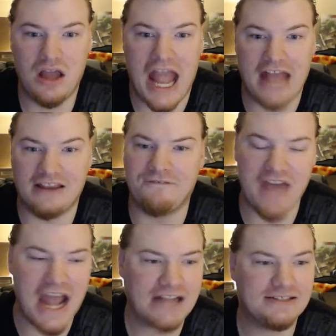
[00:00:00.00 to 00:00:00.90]
And the
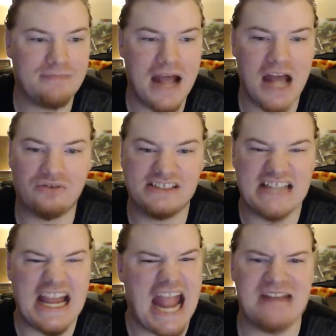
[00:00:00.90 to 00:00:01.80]
fact of the matter is,
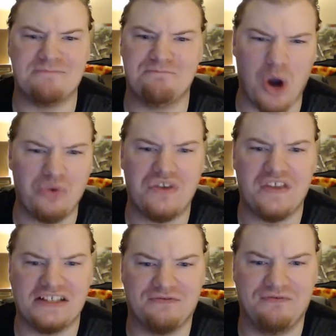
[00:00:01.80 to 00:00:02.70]
I hate both of
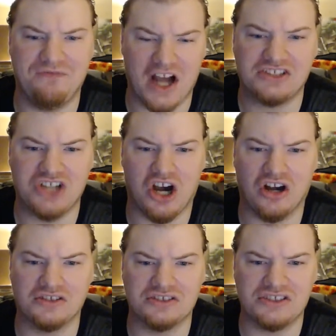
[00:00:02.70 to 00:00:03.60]
these
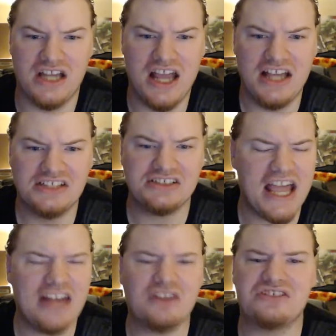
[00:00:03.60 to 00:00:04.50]
fucktards.
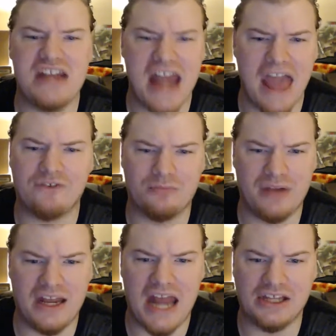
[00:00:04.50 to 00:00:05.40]
Slater's never
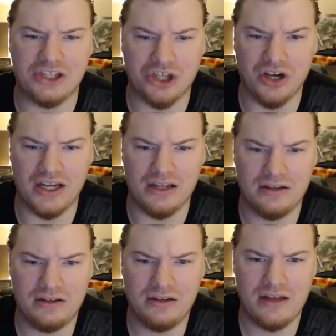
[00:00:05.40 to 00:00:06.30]
been any good.
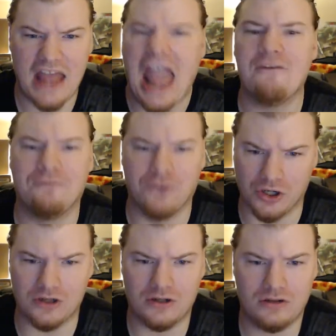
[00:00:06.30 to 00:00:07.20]

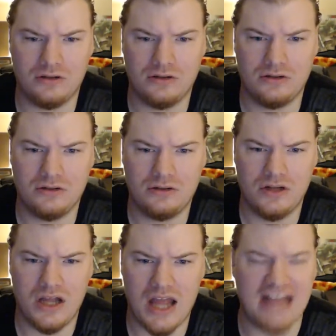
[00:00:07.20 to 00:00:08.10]
Ever.
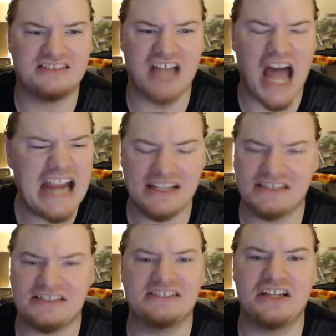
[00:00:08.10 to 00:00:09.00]
And
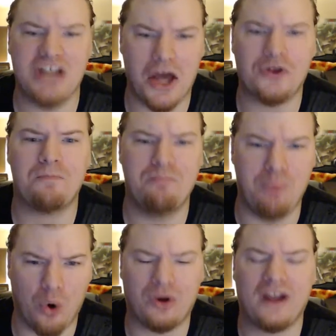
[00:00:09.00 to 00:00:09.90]
Titus is another
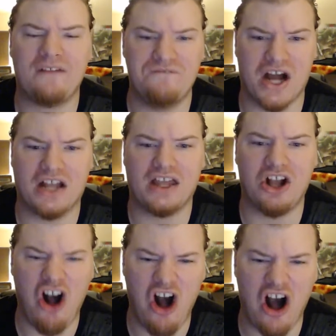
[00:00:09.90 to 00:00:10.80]
boring fucking
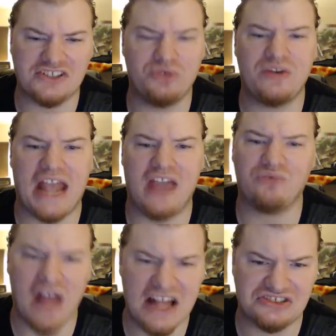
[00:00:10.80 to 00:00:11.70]
hoss who can't
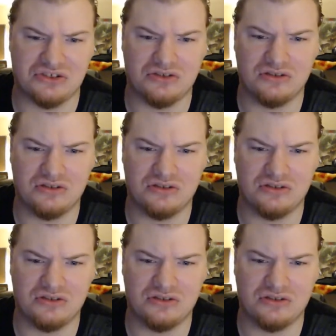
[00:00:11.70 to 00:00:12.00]
wrestle.